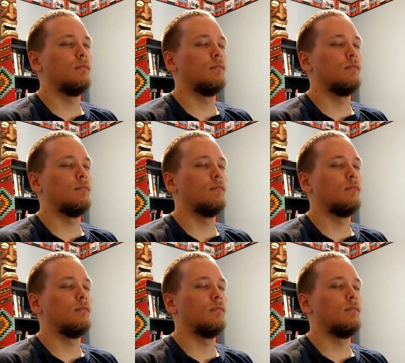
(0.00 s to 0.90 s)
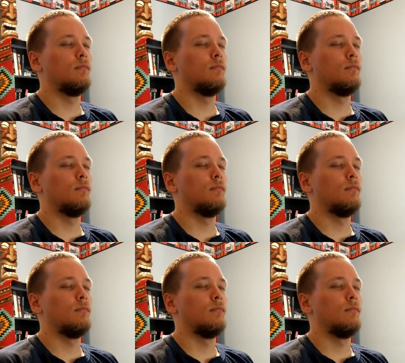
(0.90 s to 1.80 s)

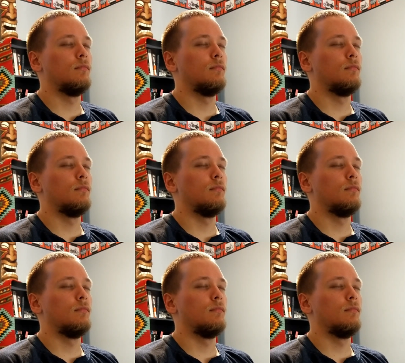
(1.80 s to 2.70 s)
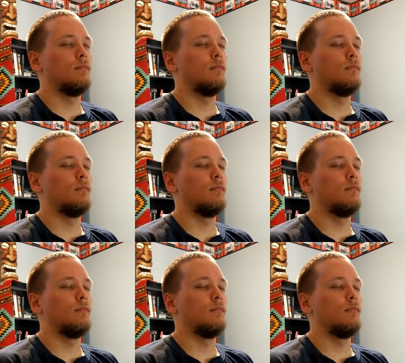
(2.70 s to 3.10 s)
No one is speaking in this clip.